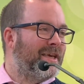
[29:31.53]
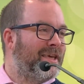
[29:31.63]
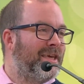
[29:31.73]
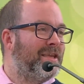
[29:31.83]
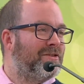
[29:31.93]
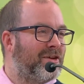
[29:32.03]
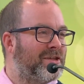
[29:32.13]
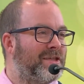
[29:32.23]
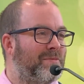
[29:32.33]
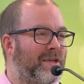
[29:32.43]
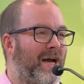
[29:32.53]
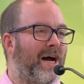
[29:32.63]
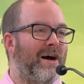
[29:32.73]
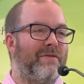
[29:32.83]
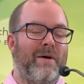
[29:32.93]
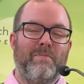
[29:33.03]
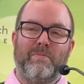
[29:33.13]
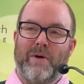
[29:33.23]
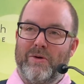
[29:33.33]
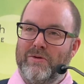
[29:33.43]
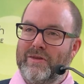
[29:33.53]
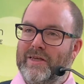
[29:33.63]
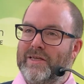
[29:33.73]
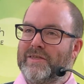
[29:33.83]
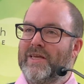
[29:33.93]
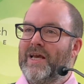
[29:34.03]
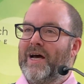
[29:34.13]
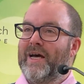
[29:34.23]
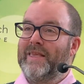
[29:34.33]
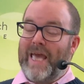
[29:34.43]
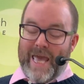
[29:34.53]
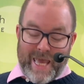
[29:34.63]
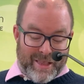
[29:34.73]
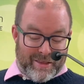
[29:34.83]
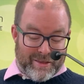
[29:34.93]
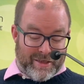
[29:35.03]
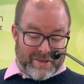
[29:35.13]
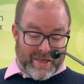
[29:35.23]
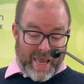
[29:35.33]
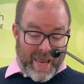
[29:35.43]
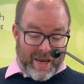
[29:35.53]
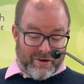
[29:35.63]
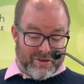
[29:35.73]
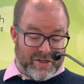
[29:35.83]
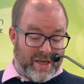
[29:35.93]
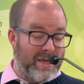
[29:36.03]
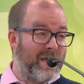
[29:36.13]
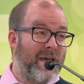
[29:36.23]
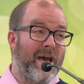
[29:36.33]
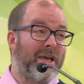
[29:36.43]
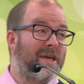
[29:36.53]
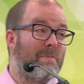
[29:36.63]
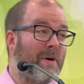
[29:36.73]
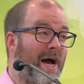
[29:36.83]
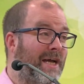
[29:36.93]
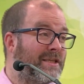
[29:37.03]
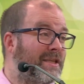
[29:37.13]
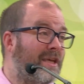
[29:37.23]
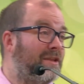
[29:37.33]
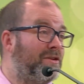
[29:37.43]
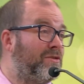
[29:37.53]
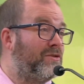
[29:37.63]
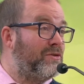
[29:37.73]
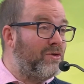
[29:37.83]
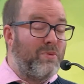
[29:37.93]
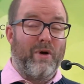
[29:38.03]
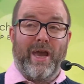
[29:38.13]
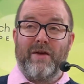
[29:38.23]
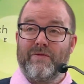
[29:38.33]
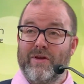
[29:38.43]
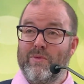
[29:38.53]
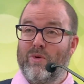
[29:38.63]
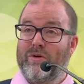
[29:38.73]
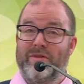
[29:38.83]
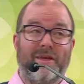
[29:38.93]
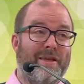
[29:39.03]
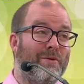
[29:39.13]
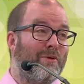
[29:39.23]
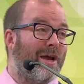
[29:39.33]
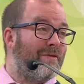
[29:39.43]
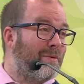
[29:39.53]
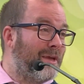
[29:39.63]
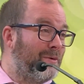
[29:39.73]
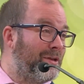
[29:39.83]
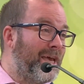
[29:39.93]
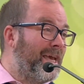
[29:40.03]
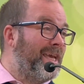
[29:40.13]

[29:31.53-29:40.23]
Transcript: He just seemed to have a boundless and endless energy and capacity to do whatever he wanted in whatever way he wanted.